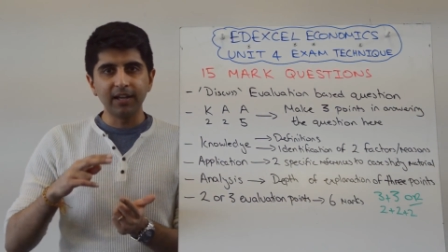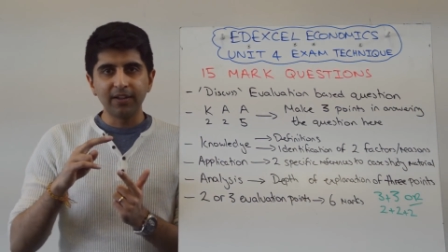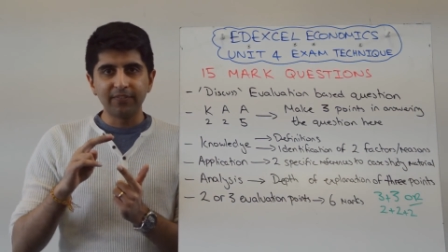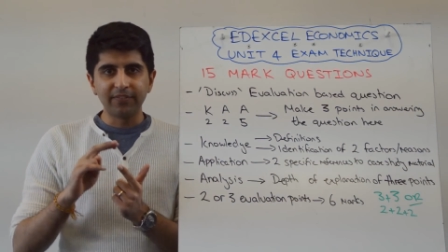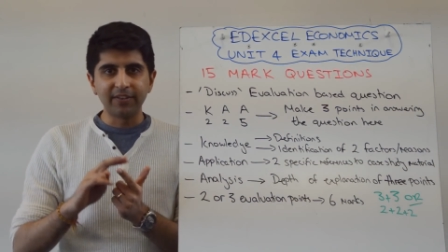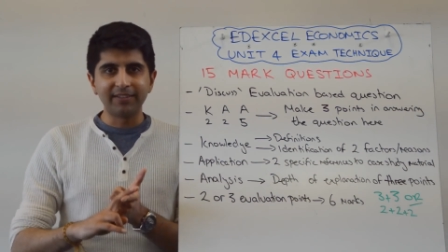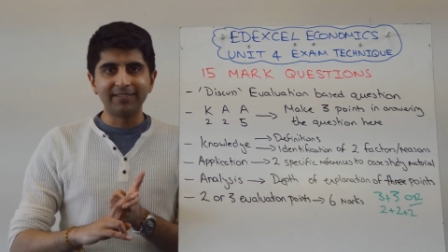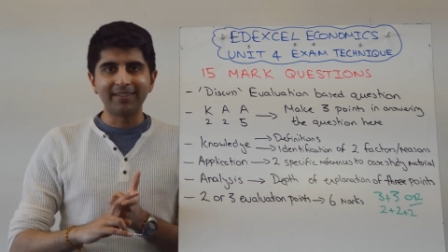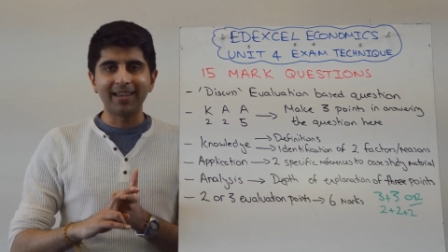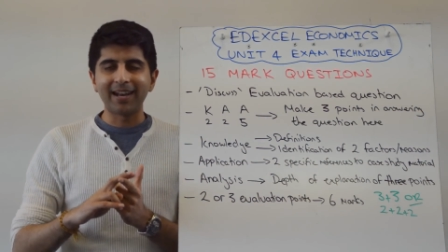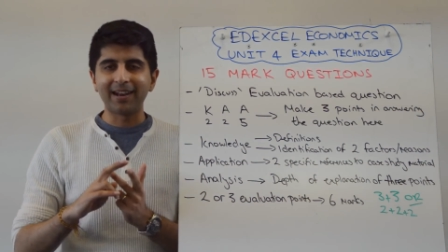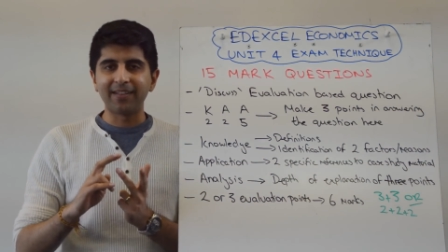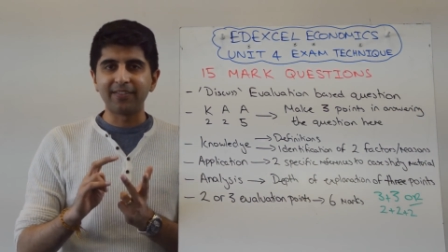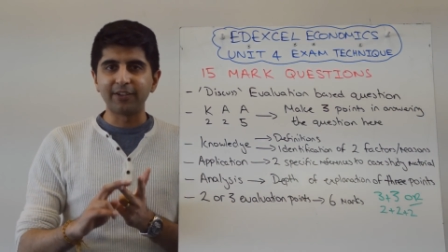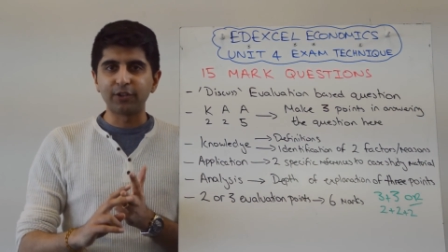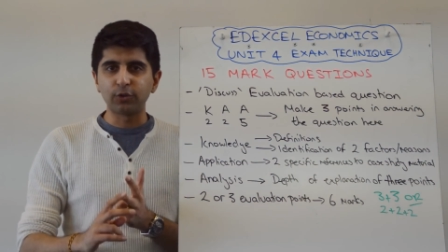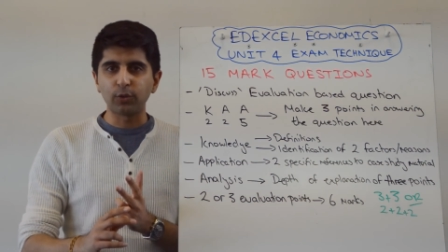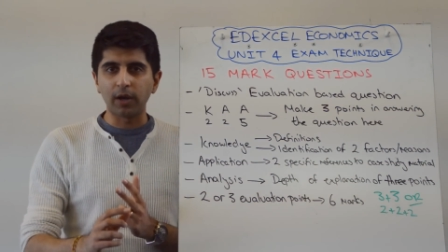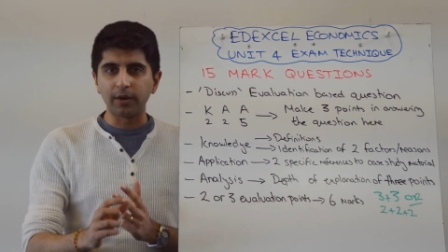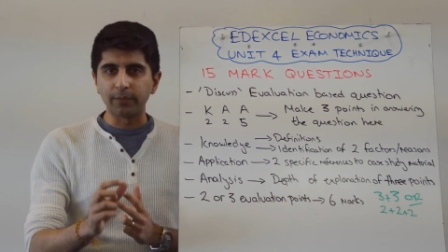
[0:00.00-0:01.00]
the ten and the
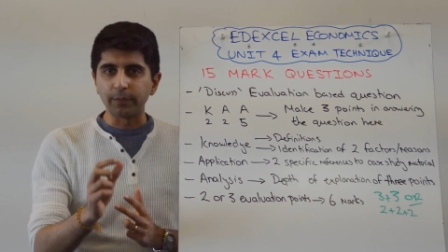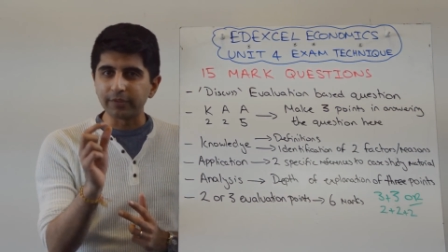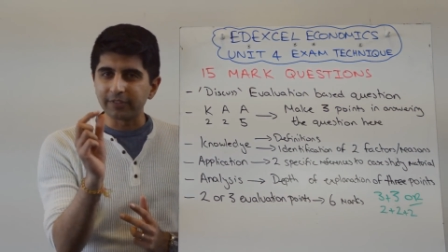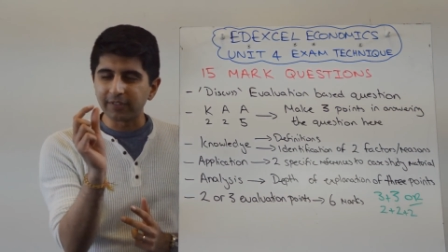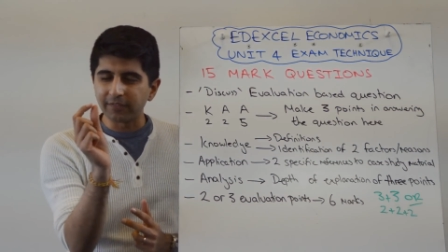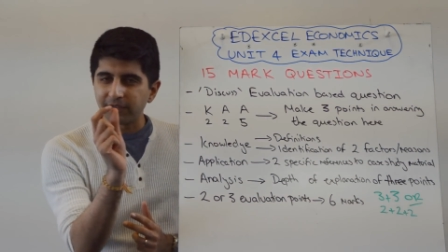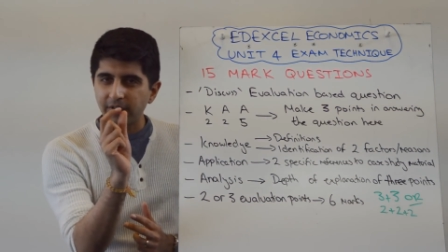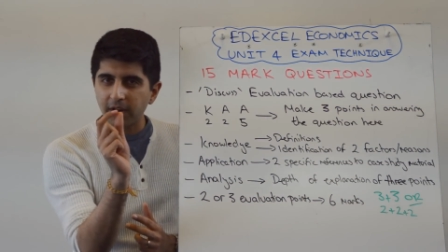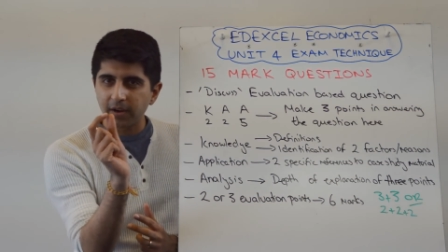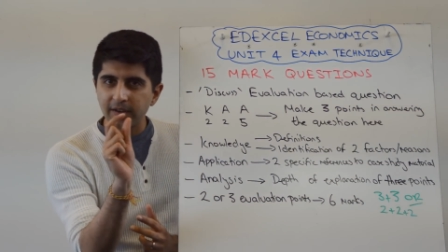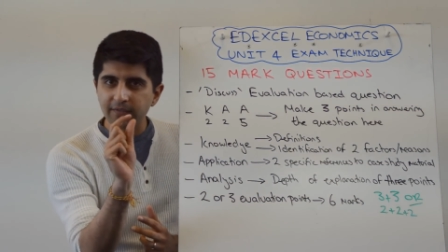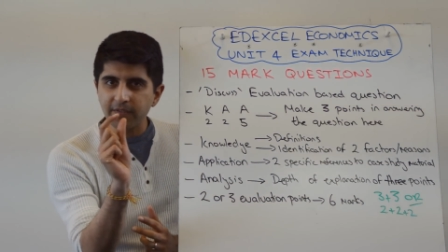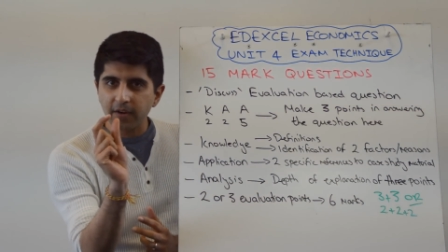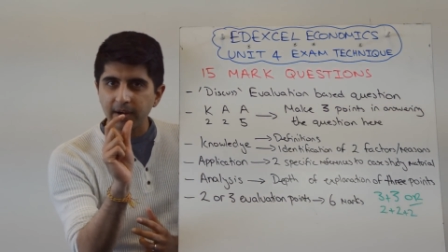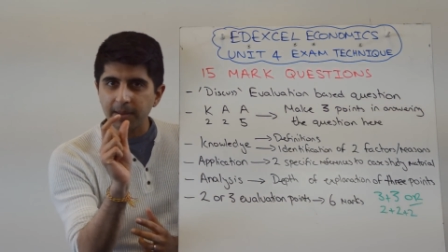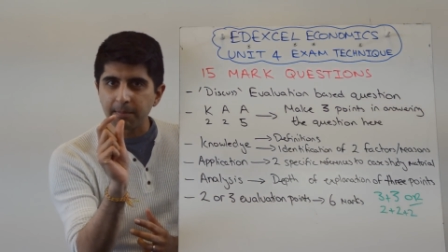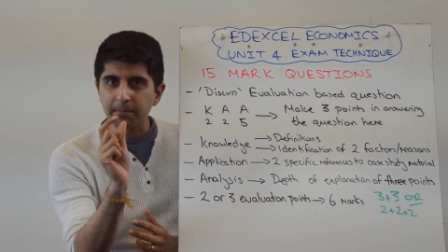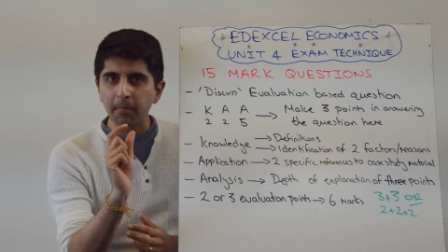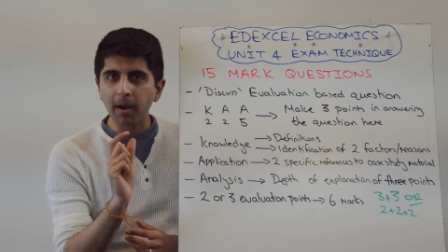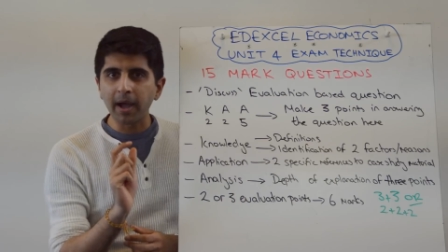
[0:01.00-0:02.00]
twelve, with some very,
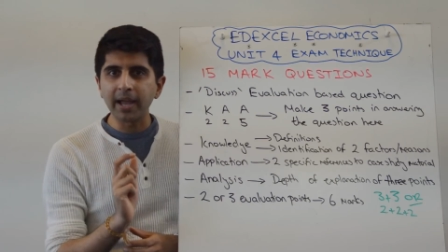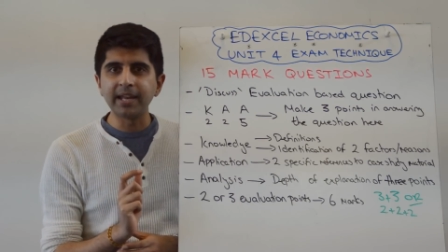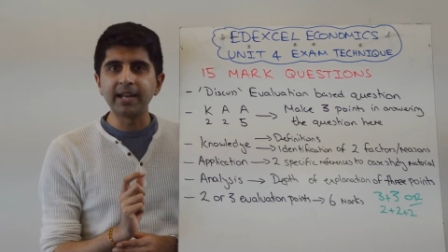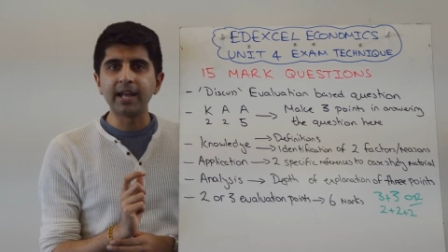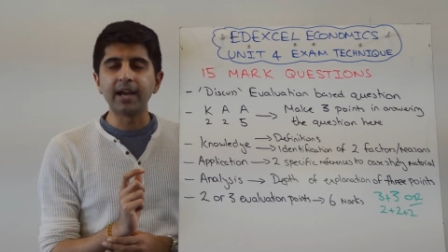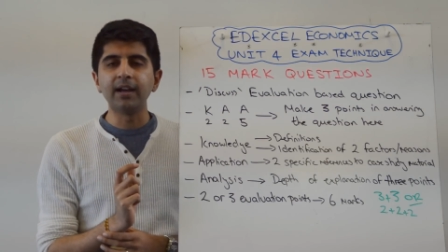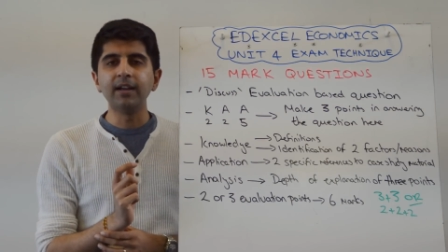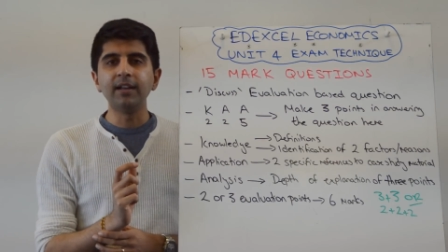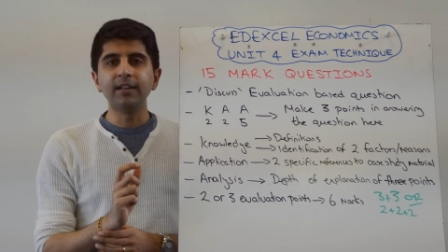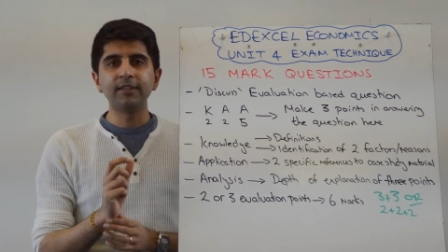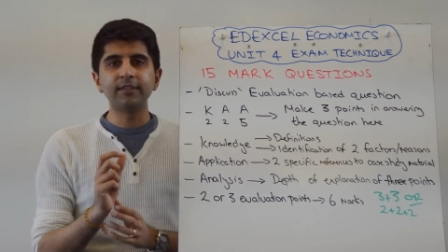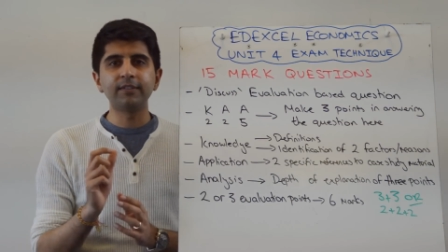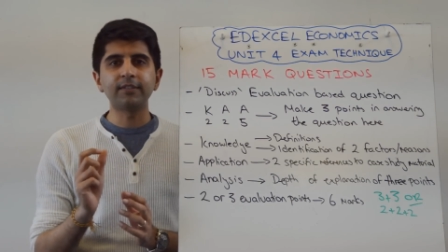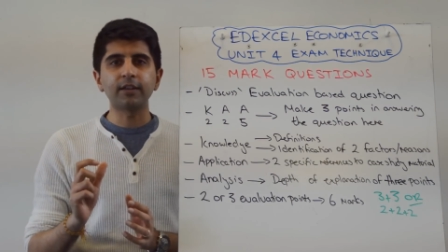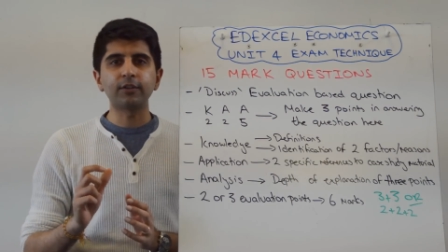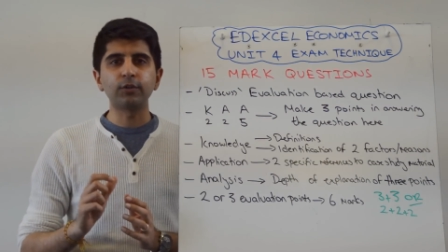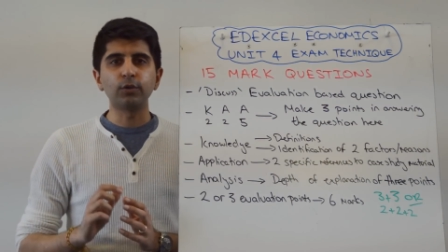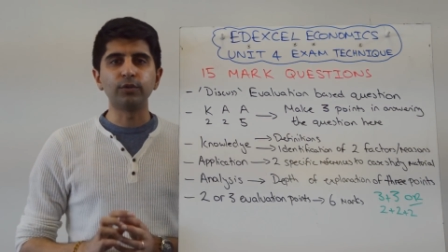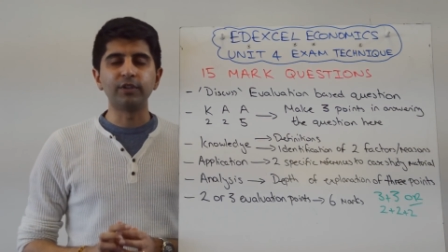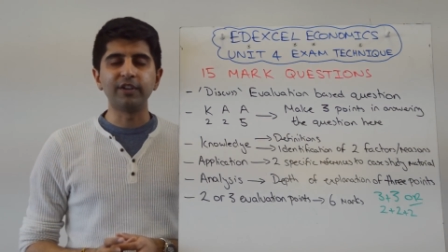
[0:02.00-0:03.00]
very minor,
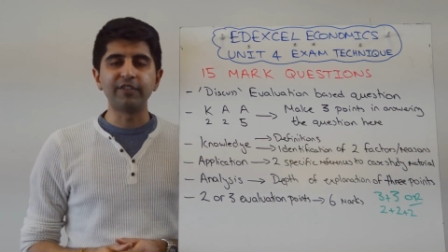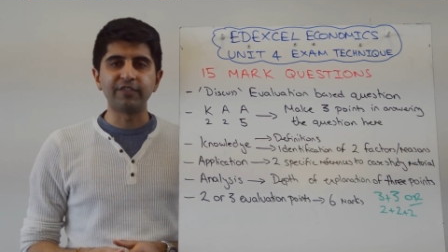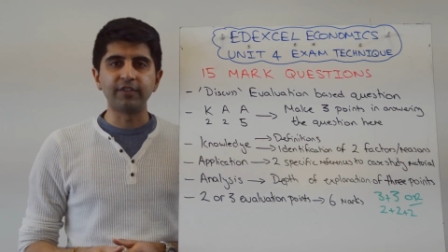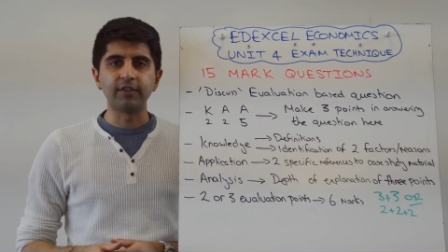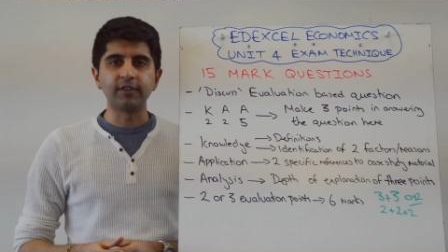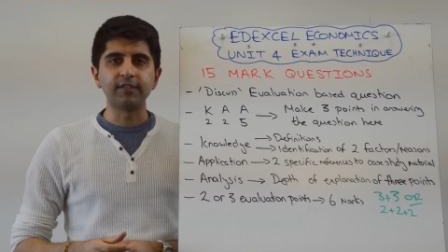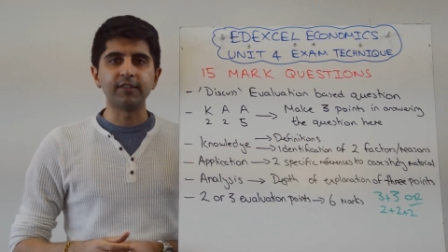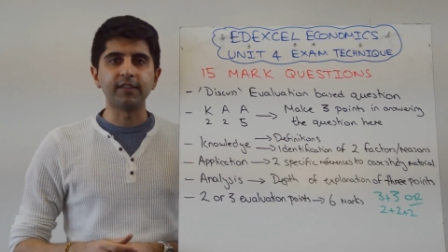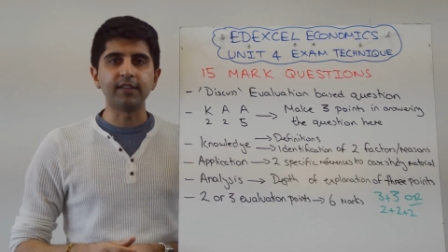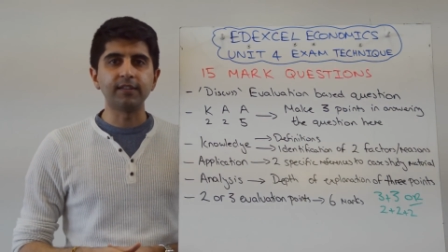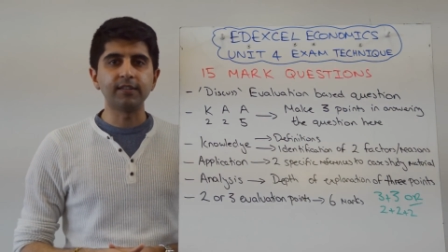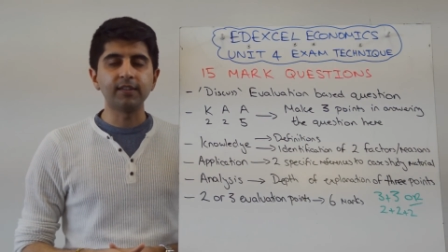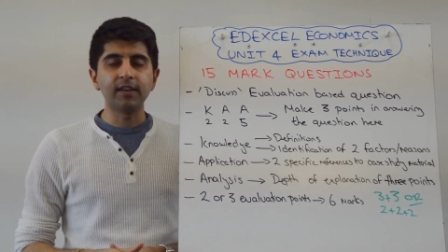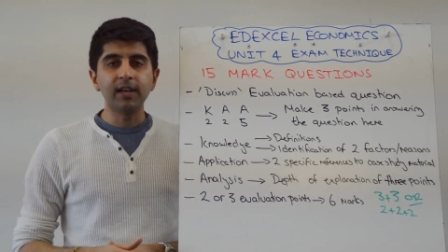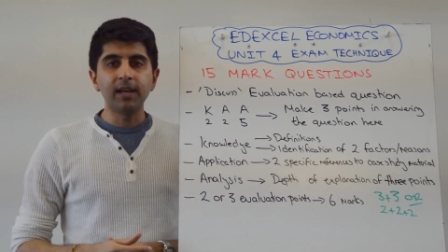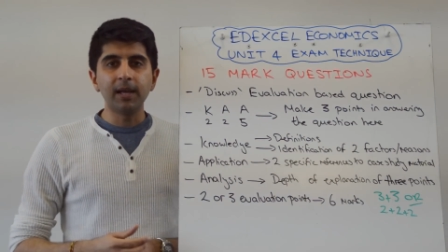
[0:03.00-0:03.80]
subtle differences,